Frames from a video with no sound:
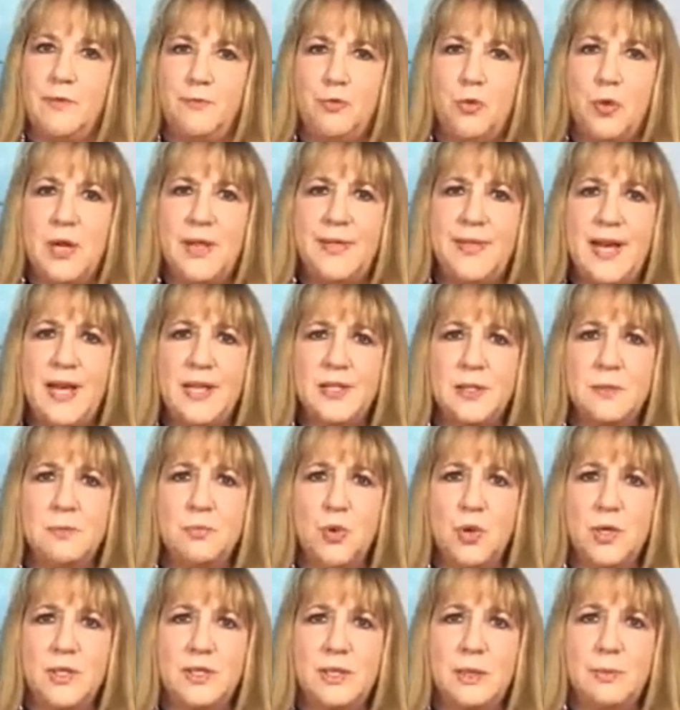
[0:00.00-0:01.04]
40,000
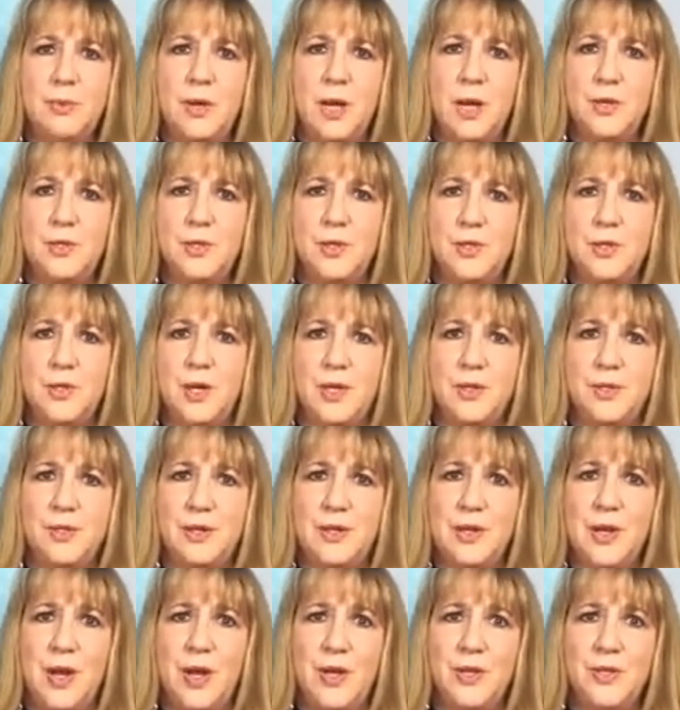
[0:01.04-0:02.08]
more subconscious thoughts
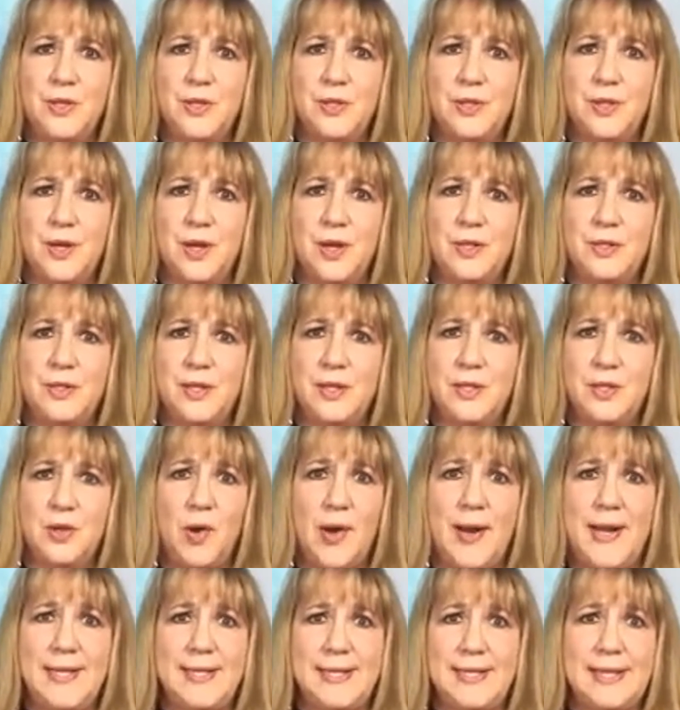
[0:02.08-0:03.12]
than conscious thoughts. That's
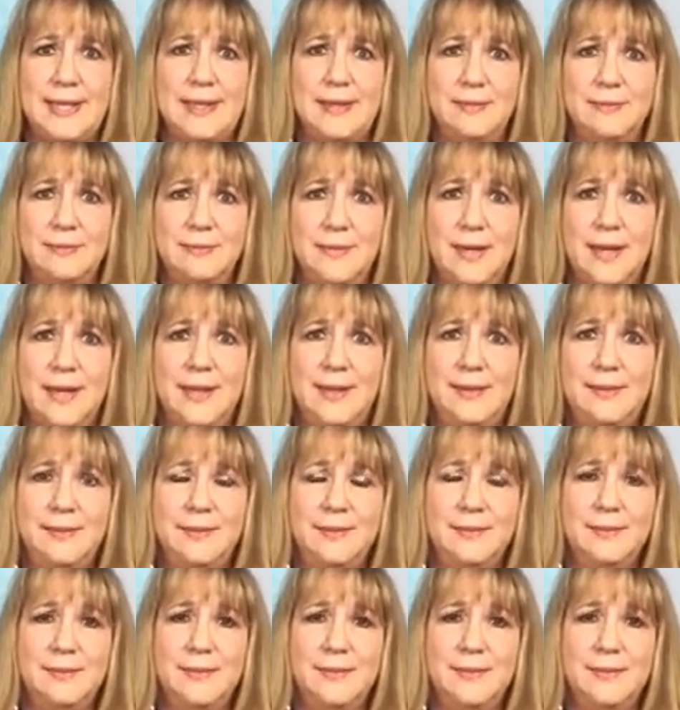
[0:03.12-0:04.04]
crazy, right?